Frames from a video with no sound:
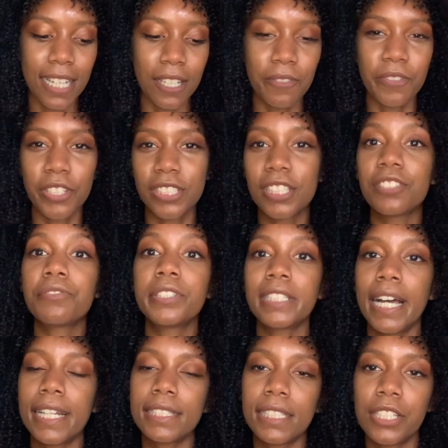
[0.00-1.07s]
versus
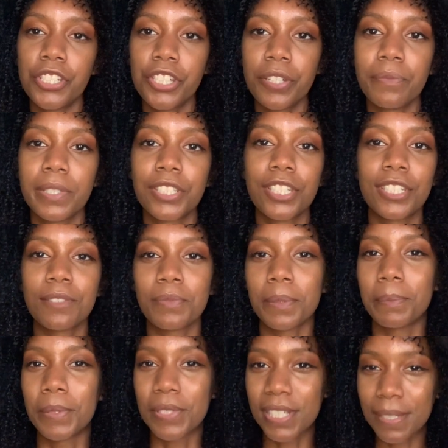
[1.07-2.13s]
relaxation, which is
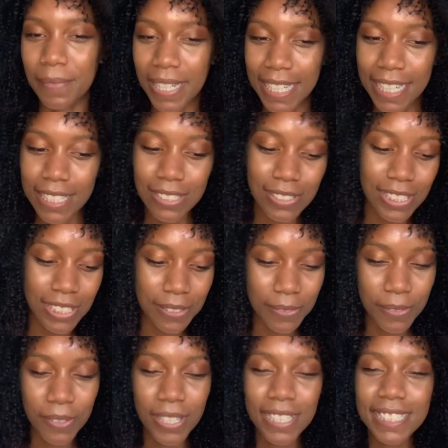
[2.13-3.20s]
what most of my candles are
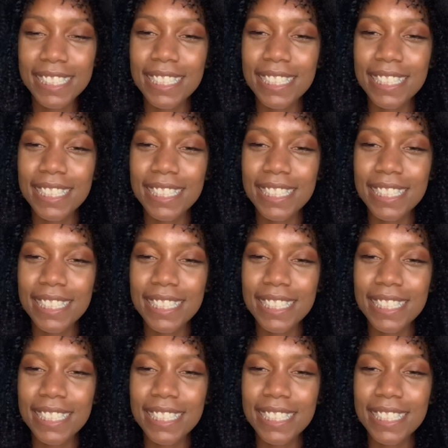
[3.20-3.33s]
for.